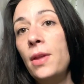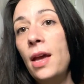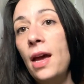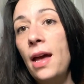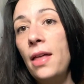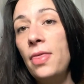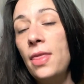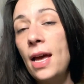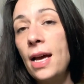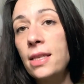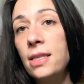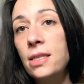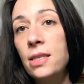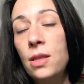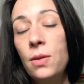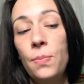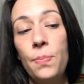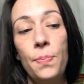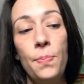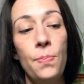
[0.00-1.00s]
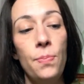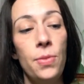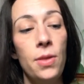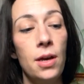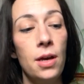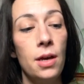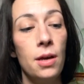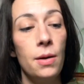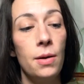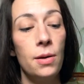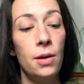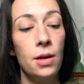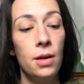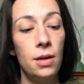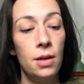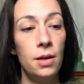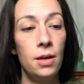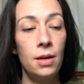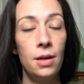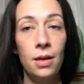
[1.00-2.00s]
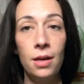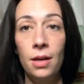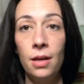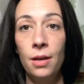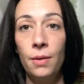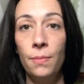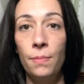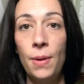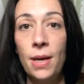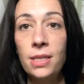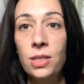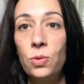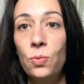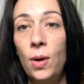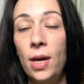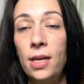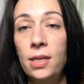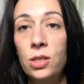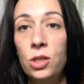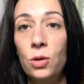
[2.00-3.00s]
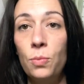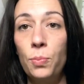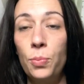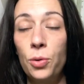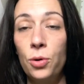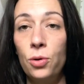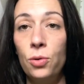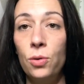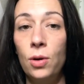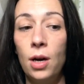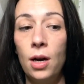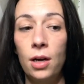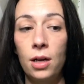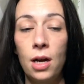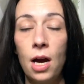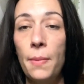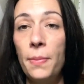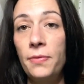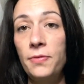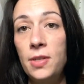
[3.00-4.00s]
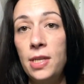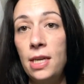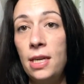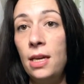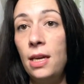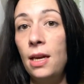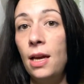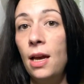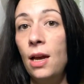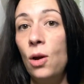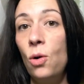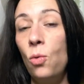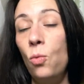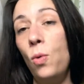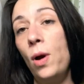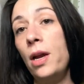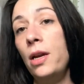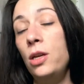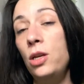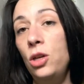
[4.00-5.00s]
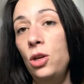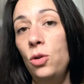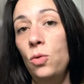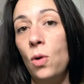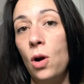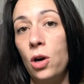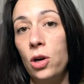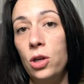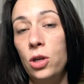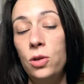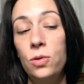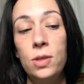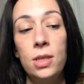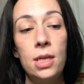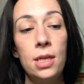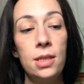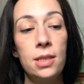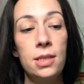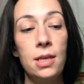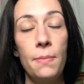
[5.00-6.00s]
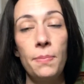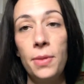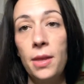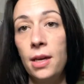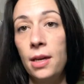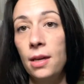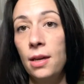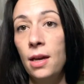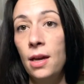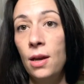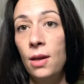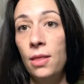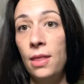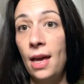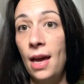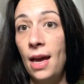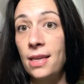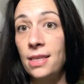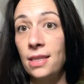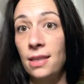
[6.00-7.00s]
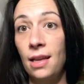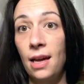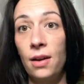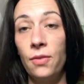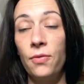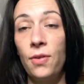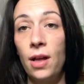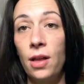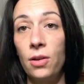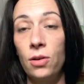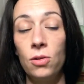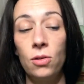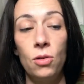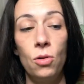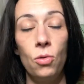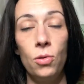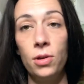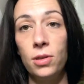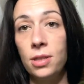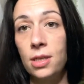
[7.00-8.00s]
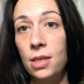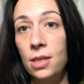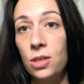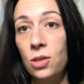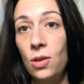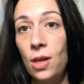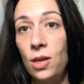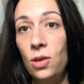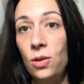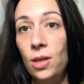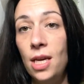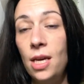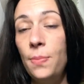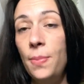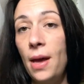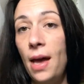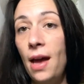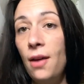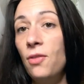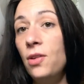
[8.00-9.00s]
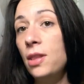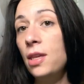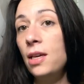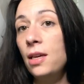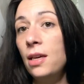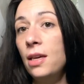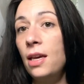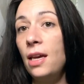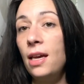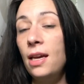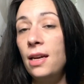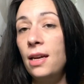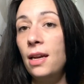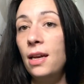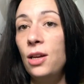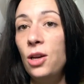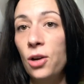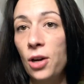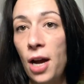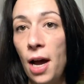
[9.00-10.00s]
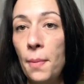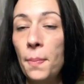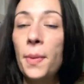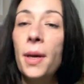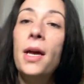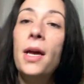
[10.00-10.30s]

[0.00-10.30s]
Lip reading: that's the best way to brew a cup of tea when you are using something that has a lot of volatile oils in it, so that you keep everything in your cup.